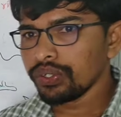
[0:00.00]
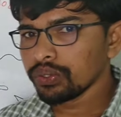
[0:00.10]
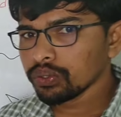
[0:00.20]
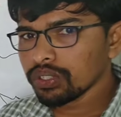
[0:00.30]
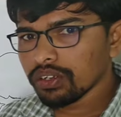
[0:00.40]
due
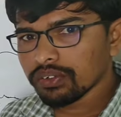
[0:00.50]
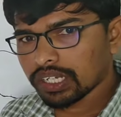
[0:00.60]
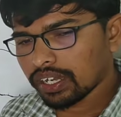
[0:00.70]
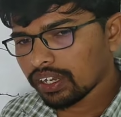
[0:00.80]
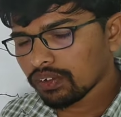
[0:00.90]
to the
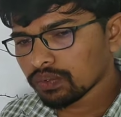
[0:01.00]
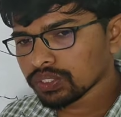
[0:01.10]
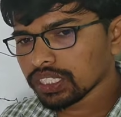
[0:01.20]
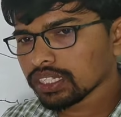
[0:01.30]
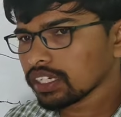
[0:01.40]
tidal
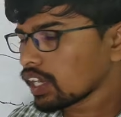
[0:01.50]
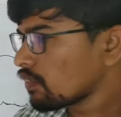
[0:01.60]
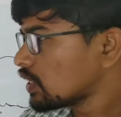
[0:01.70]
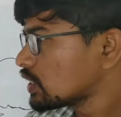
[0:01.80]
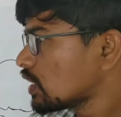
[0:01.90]
force and the
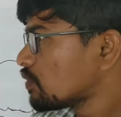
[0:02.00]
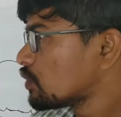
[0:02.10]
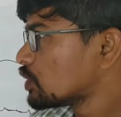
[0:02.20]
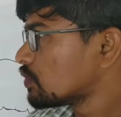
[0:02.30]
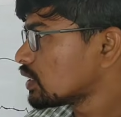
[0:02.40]
gravitational
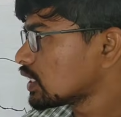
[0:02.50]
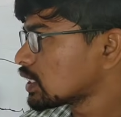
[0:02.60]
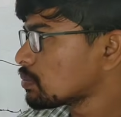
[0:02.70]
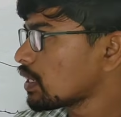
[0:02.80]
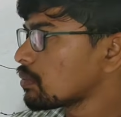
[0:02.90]
force was
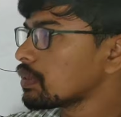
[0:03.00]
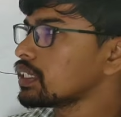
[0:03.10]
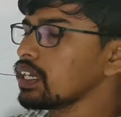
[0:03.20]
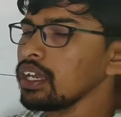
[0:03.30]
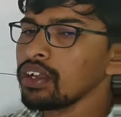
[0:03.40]
explained by
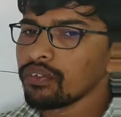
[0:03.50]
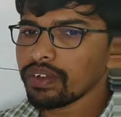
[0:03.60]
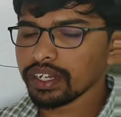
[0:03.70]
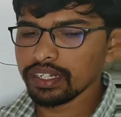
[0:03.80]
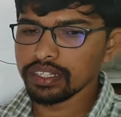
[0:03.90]
the
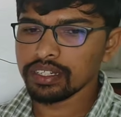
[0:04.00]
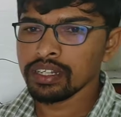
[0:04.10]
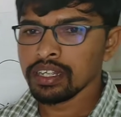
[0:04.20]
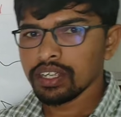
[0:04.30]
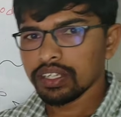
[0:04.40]
Wagner.
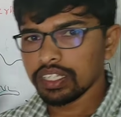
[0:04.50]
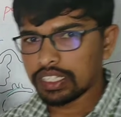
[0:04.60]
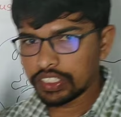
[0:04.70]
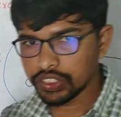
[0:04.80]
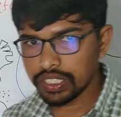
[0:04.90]

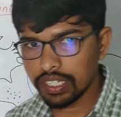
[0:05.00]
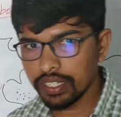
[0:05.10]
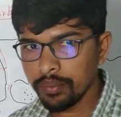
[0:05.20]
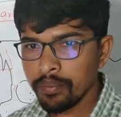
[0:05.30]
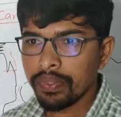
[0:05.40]

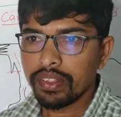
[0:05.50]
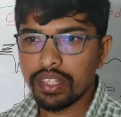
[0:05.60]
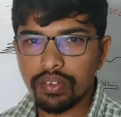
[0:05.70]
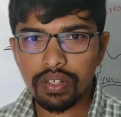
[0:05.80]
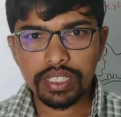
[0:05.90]
Initially,
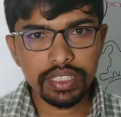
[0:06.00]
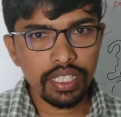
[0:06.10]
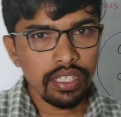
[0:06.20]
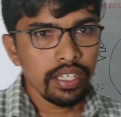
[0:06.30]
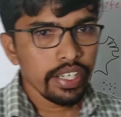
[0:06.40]
there was
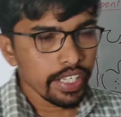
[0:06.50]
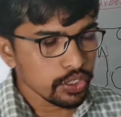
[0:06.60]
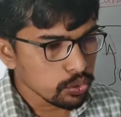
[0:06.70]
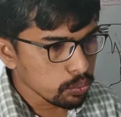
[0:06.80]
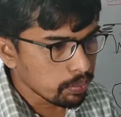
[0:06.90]
a
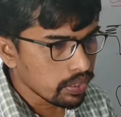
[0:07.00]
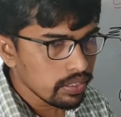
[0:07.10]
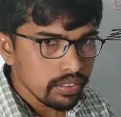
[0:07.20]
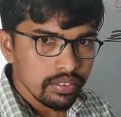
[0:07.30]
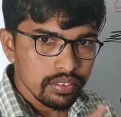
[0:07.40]

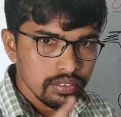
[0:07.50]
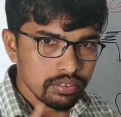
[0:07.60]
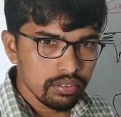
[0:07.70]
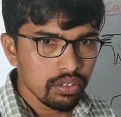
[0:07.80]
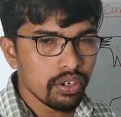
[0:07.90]
super
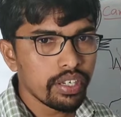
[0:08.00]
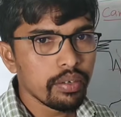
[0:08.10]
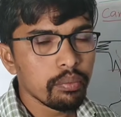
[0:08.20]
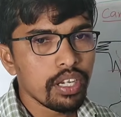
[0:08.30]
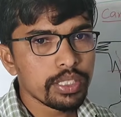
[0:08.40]

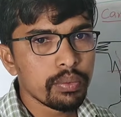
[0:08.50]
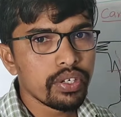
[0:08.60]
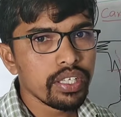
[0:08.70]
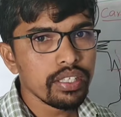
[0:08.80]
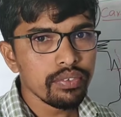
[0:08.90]
continent mass
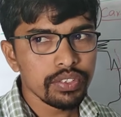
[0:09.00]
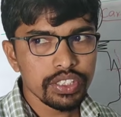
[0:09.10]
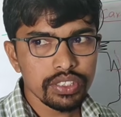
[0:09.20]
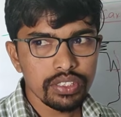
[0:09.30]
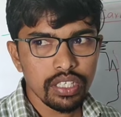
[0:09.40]
body which
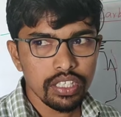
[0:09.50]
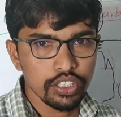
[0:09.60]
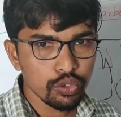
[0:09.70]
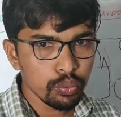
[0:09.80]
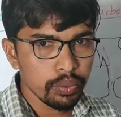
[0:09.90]
is known
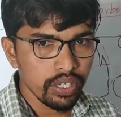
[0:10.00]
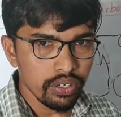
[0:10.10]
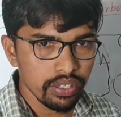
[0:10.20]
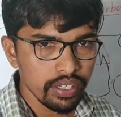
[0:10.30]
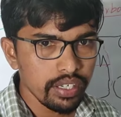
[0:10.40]
as the
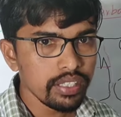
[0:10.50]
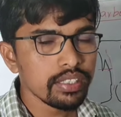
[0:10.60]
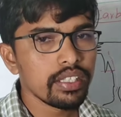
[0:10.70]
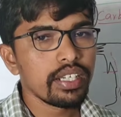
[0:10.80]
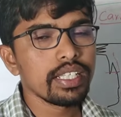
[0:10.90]

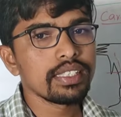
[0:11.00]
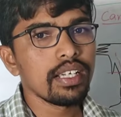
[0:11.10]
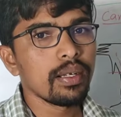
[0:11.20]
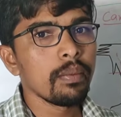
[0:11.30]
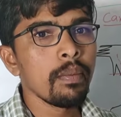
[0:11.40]
supercontinent, that is
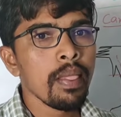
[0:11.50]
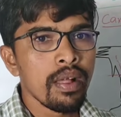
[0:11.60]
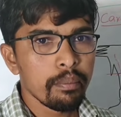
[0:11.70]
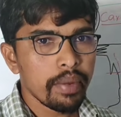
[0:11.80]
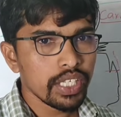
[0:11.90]
the
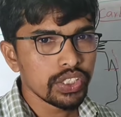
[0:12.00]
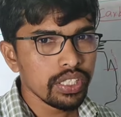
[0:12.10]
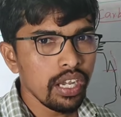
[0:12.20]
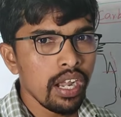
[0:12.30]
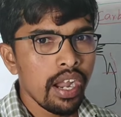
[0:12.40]

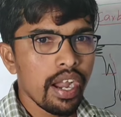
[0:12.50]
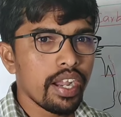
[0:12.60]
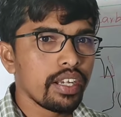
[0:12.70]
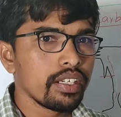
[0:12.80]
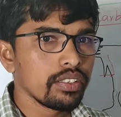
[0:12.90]
Pangea,
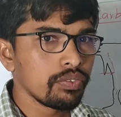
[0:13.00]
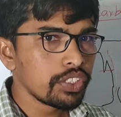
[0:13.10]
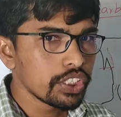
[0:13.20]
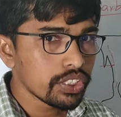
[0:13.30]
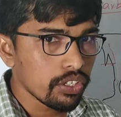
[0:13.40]
and
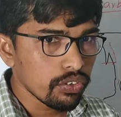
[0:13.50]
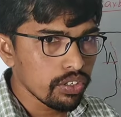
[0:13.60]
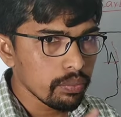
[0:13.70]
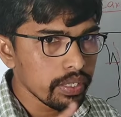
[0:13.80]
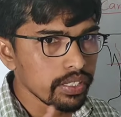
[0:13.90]
which is
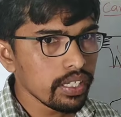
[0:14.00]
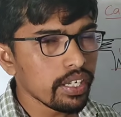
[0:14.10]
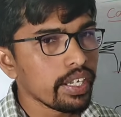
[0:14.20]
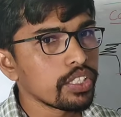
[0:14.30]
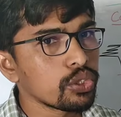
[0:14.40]
surrounded by
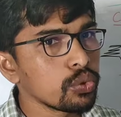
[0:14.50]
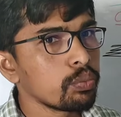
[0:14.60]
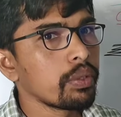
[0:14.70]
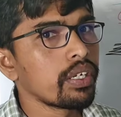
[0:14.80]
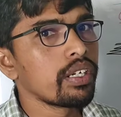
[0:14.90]
a
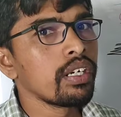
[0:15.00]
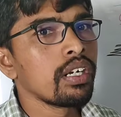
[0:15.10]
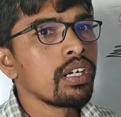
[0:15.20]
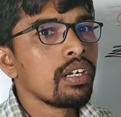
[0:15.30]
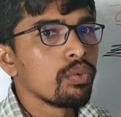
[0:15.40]
super
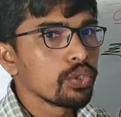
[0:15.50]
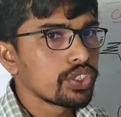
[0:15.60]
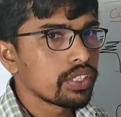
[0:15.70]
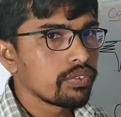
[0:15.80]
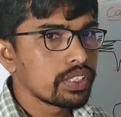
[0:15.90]

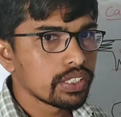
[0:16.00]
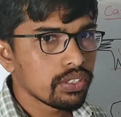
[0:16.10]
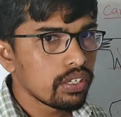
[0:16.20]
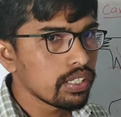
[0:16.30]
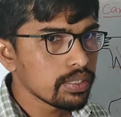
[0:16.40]
ocean which is
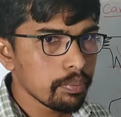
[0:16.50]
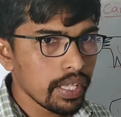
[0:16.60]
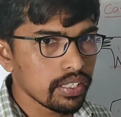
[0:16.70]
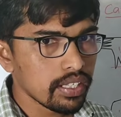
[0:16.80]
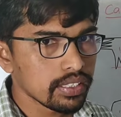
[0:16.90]
called as the
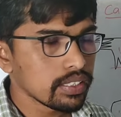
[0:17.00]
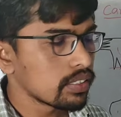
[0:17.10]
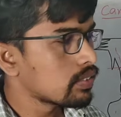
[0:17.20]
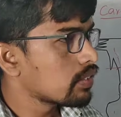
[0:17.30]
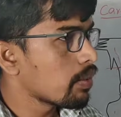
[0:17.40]

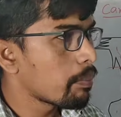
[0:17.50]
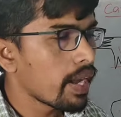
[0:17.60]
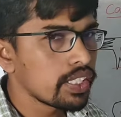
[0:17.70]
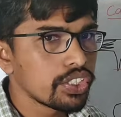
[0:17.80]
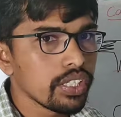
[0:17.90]
Panthalassa. The
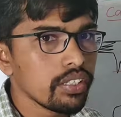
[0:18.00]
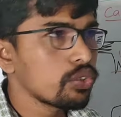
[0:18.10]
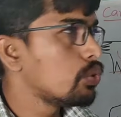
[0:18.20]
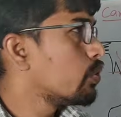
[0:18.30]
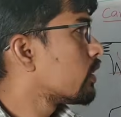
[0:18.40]

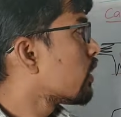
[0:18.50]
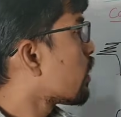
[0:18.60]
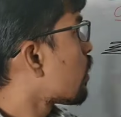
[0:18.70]
Pangea during the